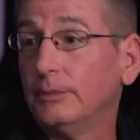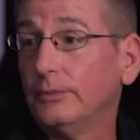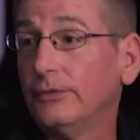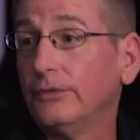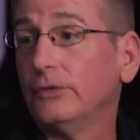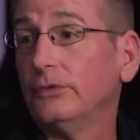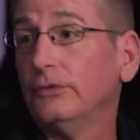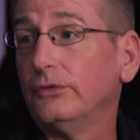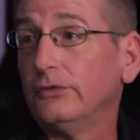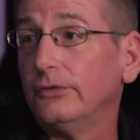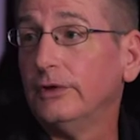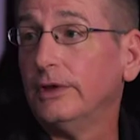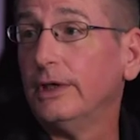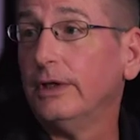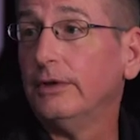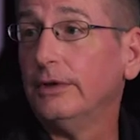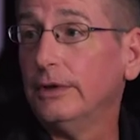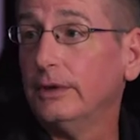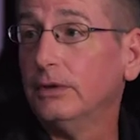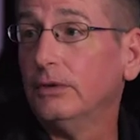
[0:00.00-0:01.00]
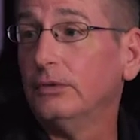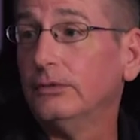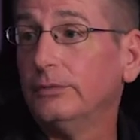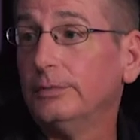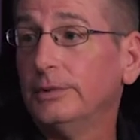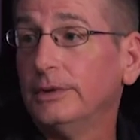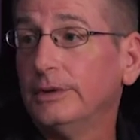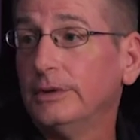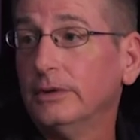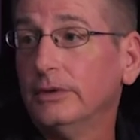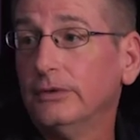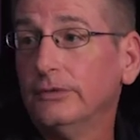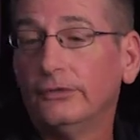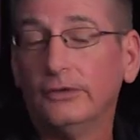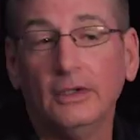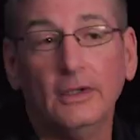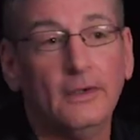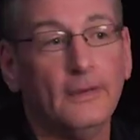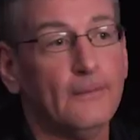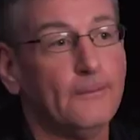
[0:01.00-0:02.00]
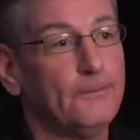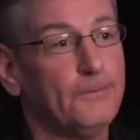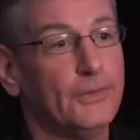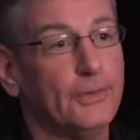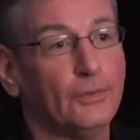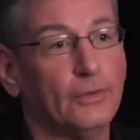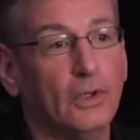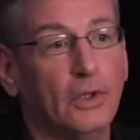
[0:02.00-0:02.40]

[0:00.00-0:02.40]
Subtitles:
up with those scenarios, because they're